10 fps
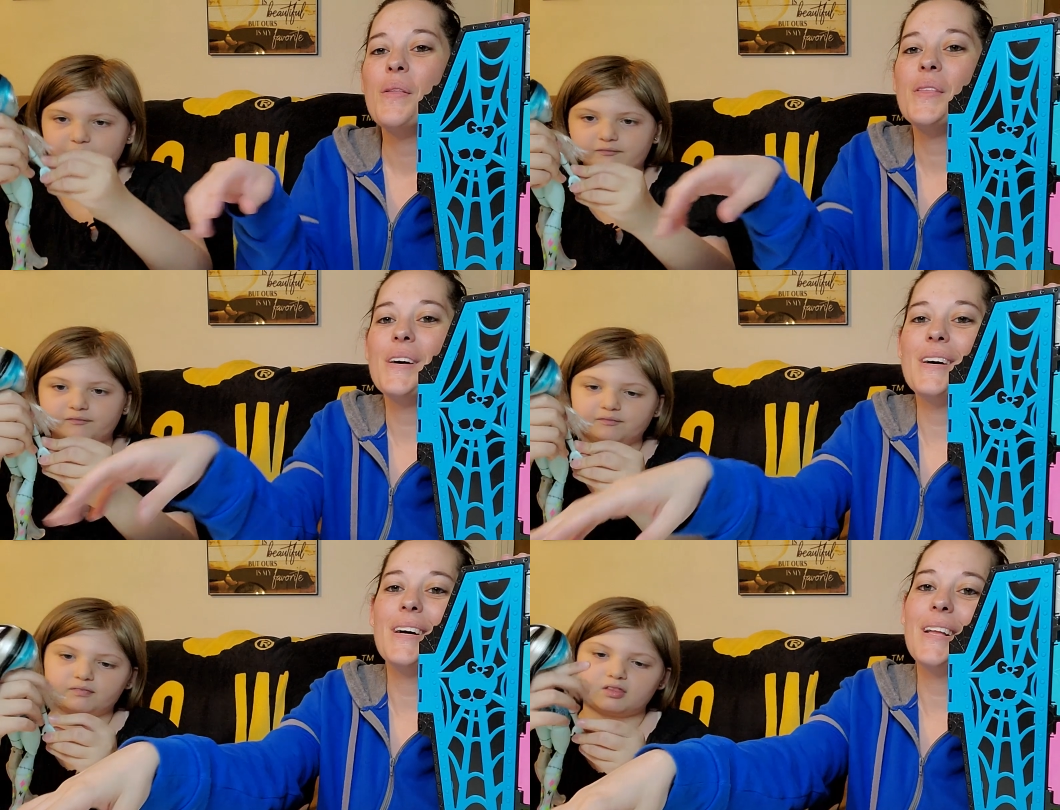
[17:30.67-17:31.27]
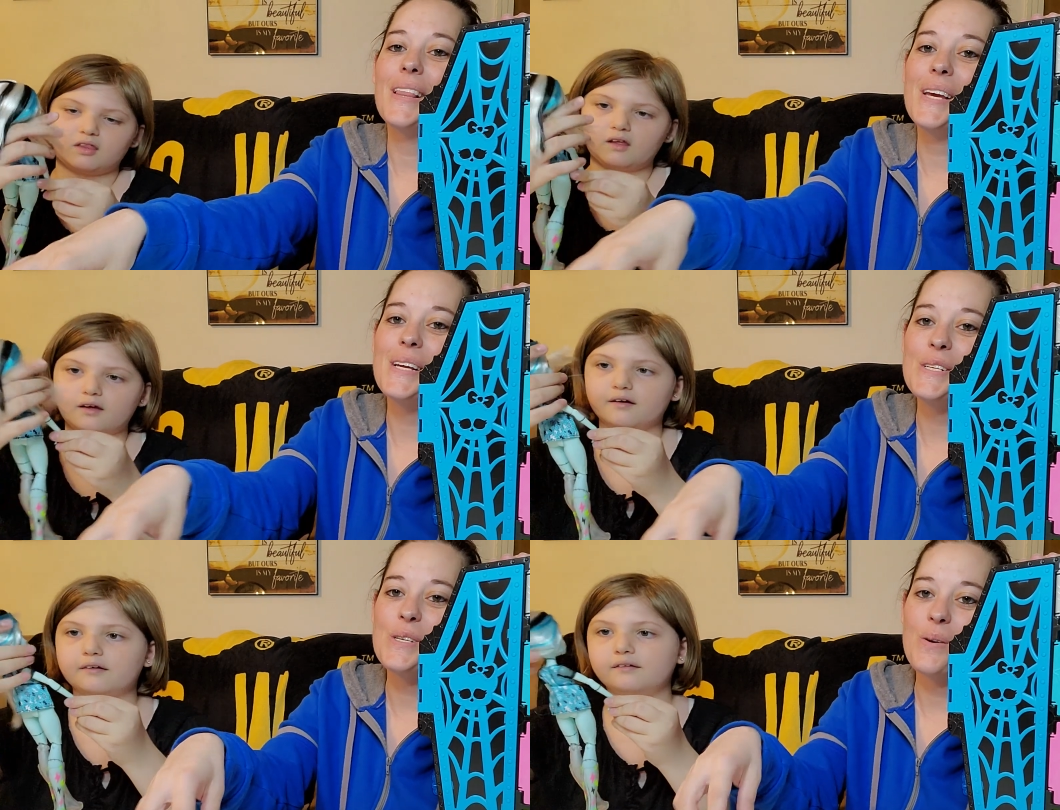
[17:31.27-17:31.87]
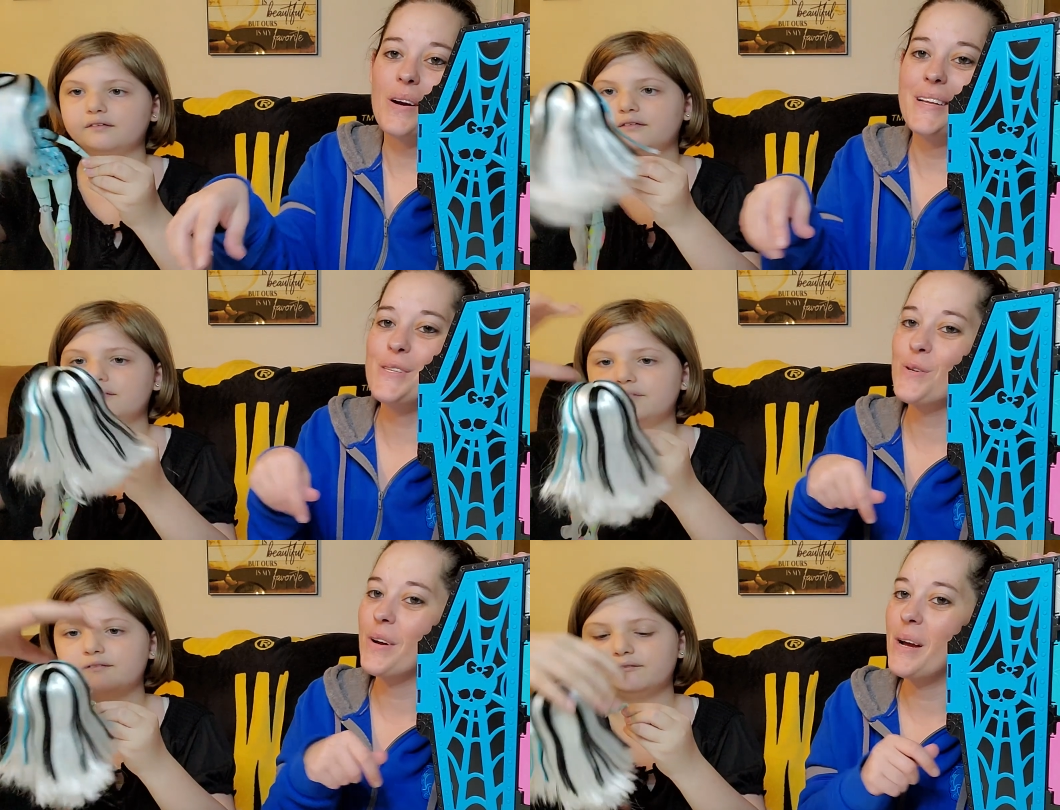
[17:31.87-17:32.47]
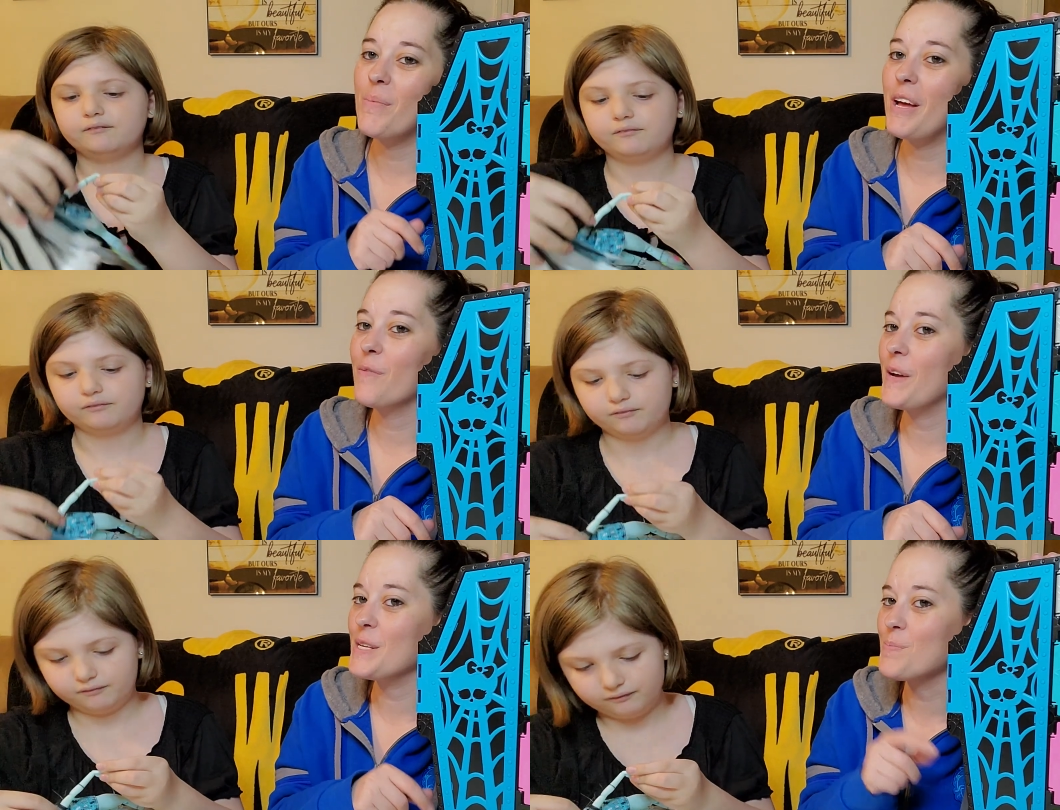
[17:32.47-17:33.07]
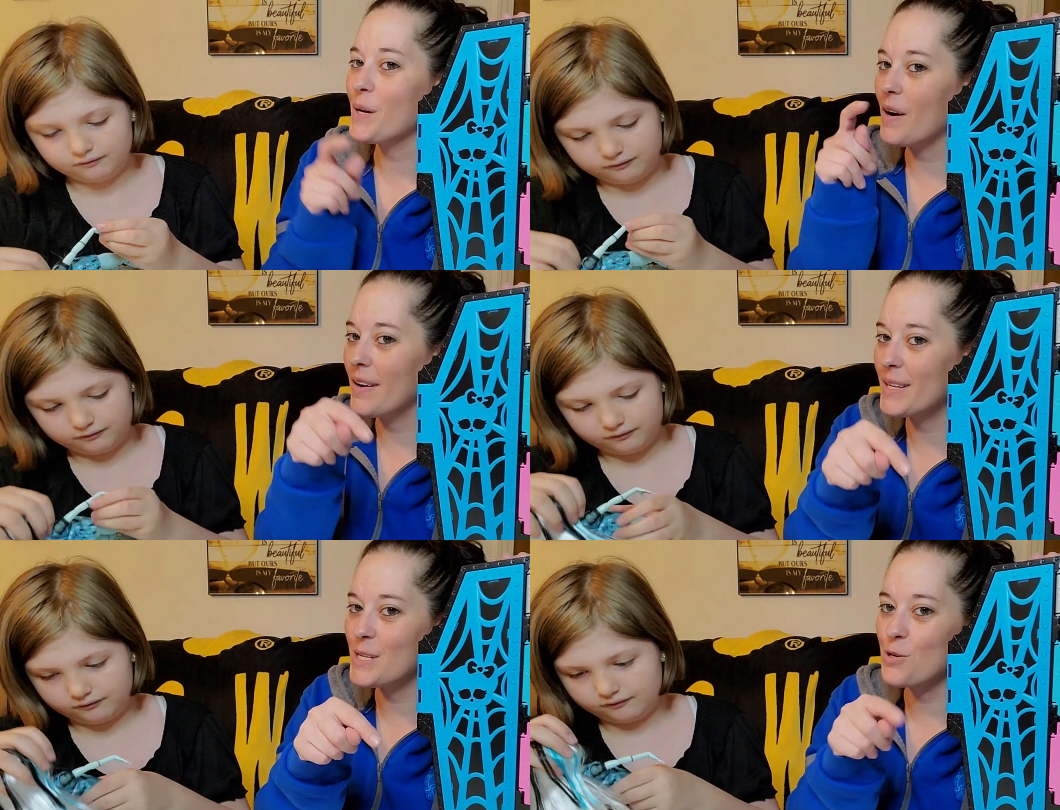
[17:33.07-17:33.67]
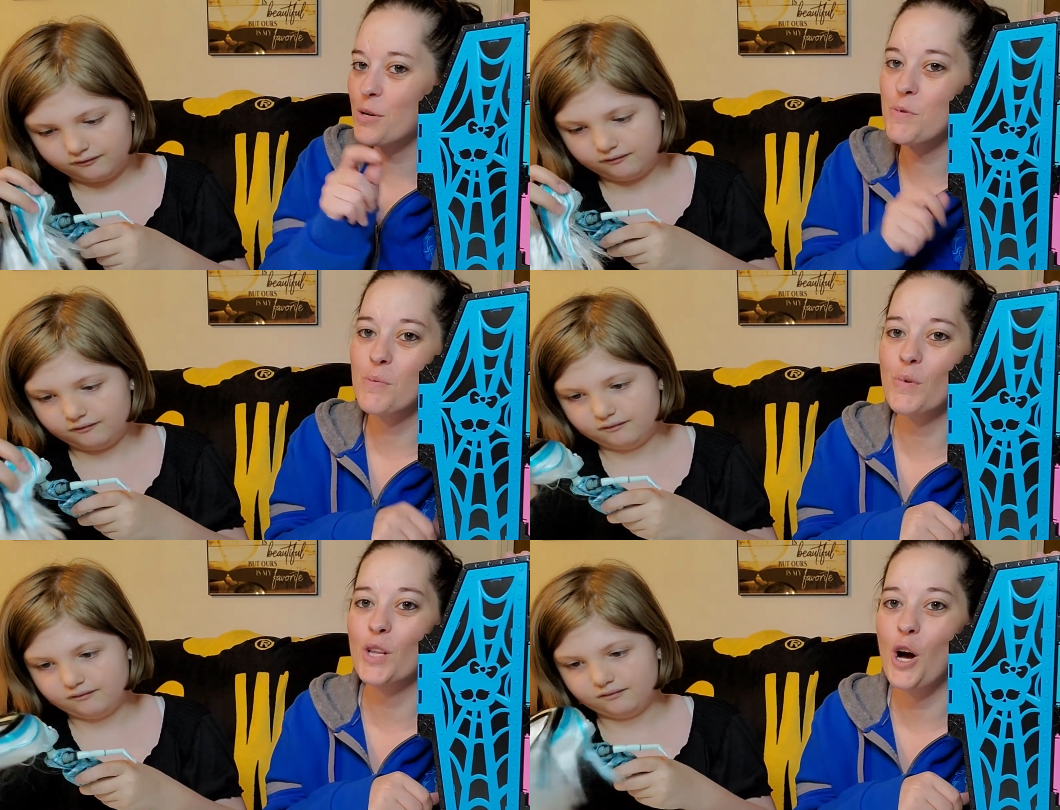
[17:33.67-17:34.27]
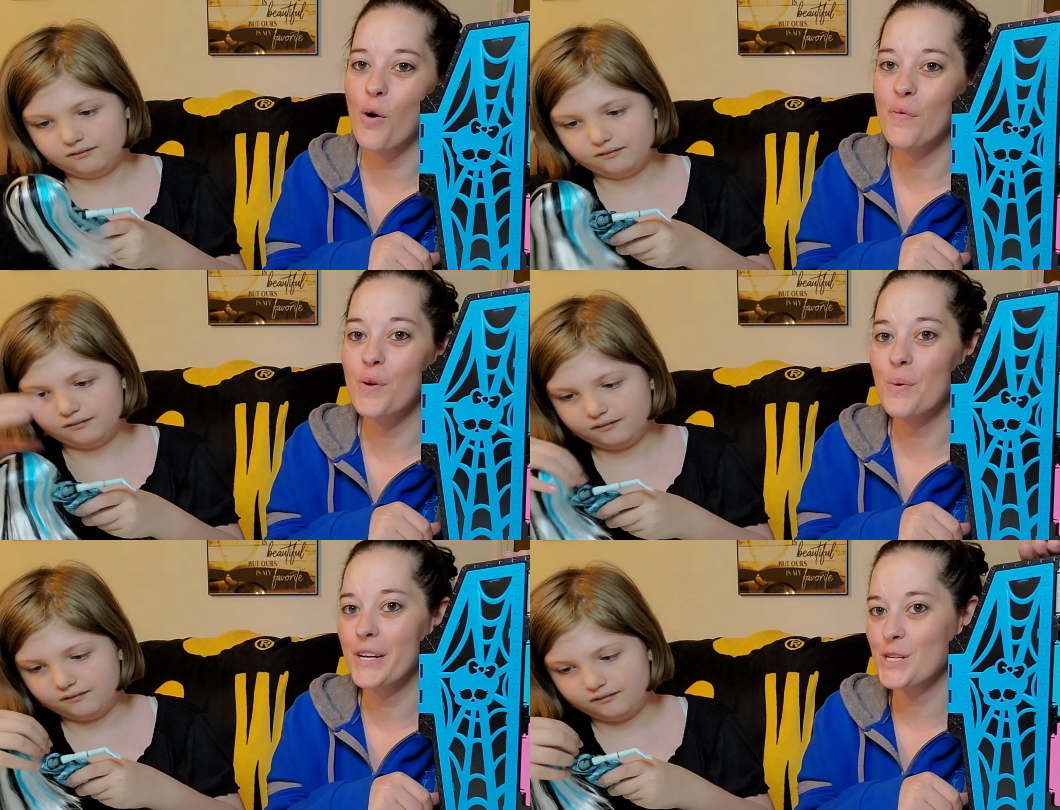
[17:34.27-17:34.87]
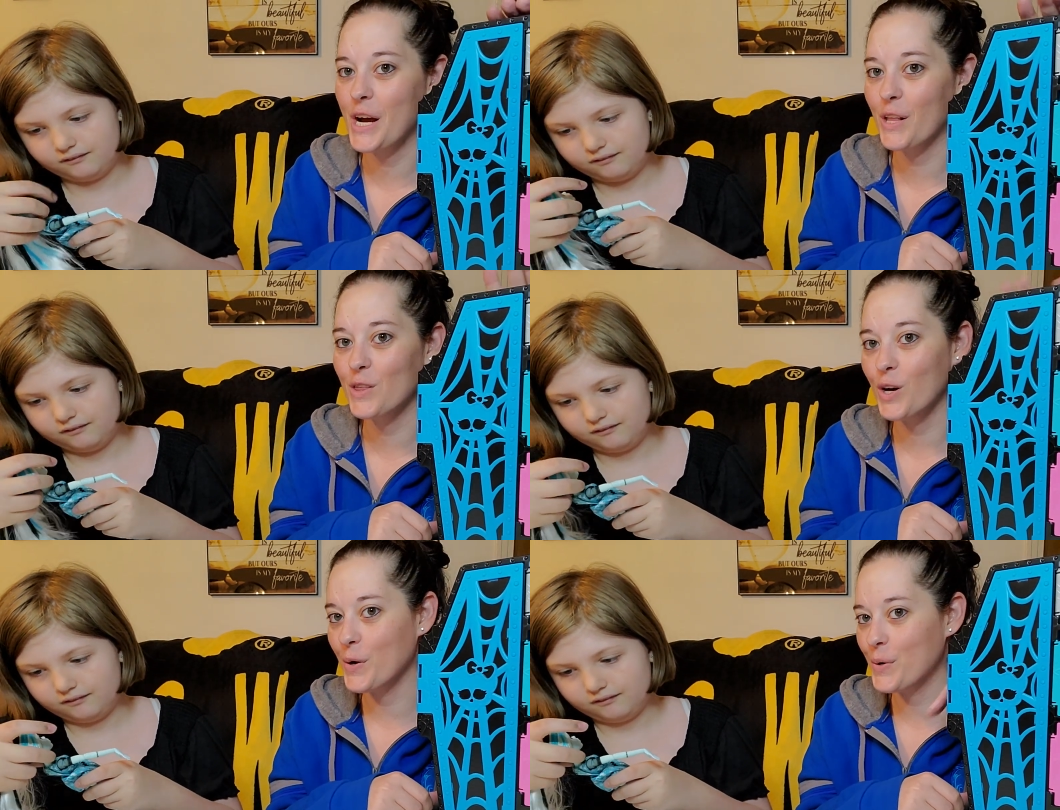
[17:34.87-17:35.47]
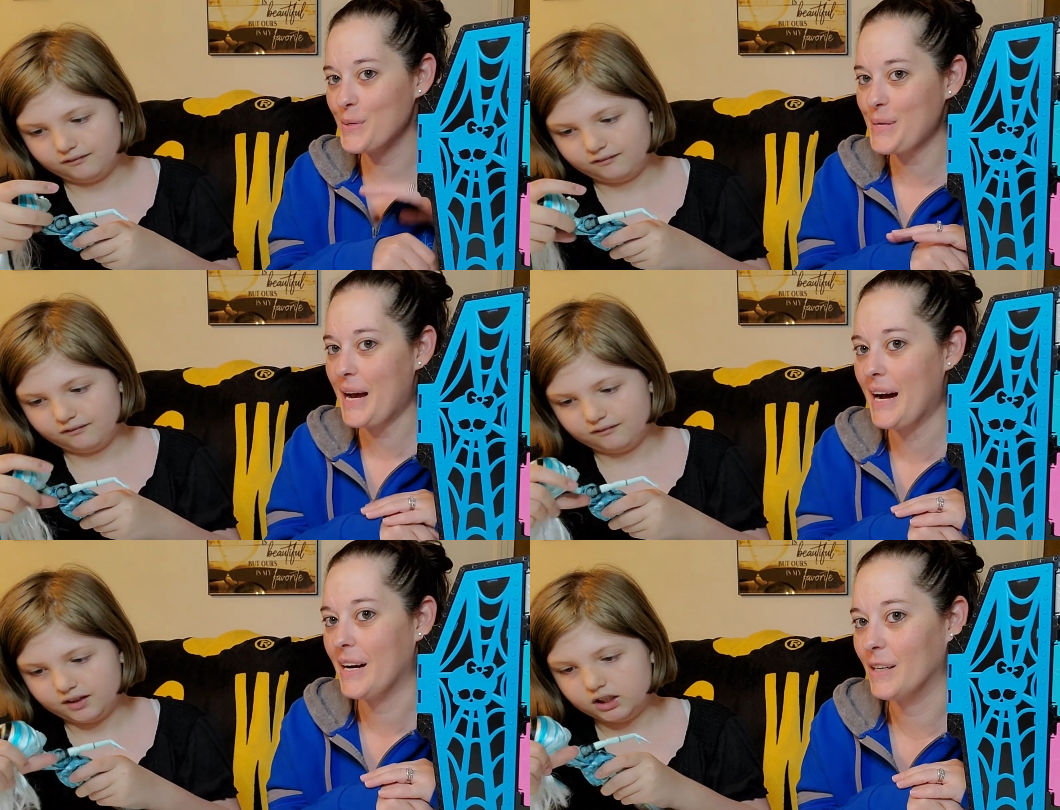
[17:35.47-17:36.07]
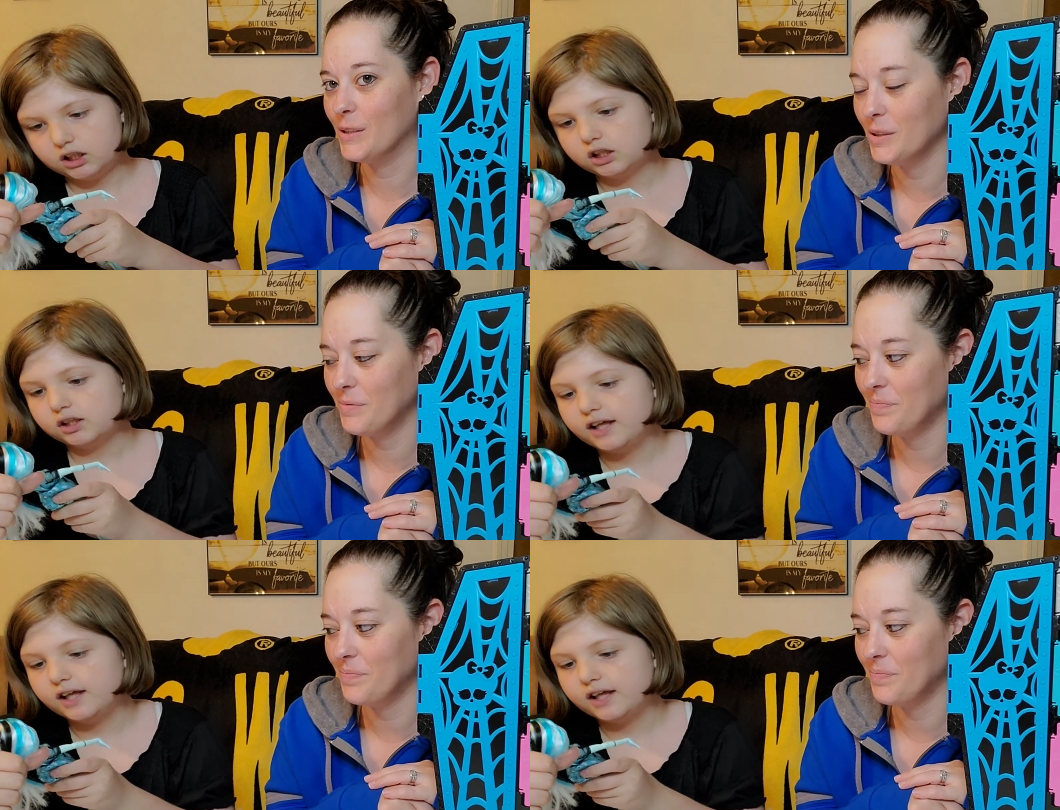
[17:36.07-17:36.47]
Speaker 1: The links to our Instagram and Facebook are in the description below if you want to check those out.